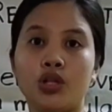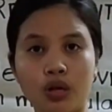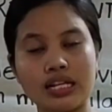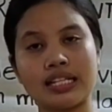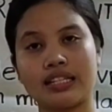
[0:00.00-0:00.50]

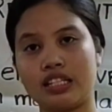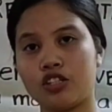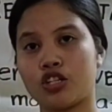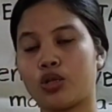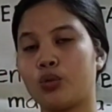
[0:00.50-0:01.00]
as a
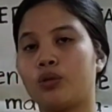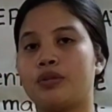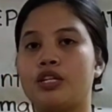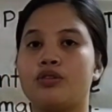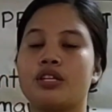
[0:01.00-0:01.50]
teacher will be
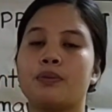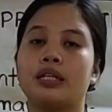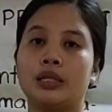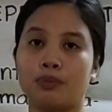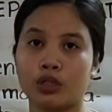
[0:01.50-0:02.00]
using
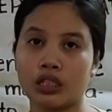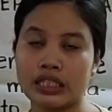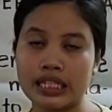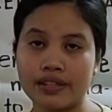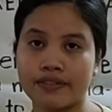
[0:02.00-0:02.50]

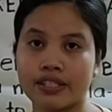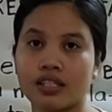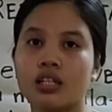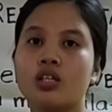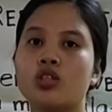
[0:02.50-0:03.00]
manipulatives
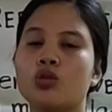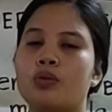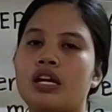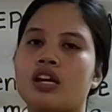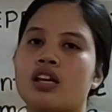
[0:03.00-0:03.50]
to
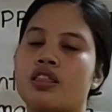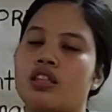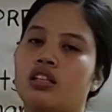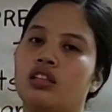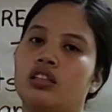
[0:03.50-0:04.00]
make
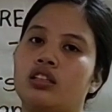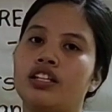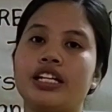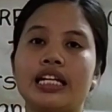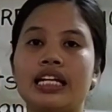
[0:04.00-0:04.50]
the
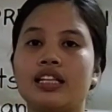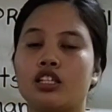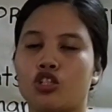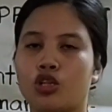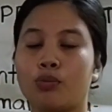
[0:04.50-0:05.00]
learning and
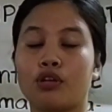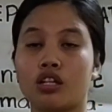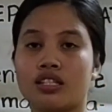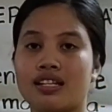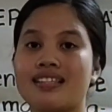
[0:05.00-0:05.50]
teaching
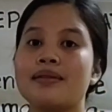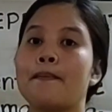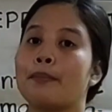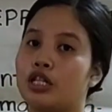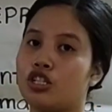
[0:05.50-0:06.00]
process
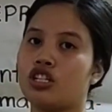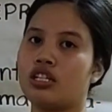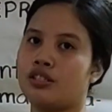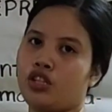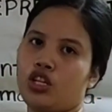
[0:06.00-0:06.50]
much
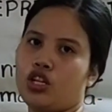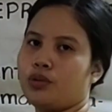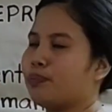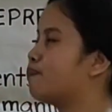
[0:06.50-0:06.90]
easier.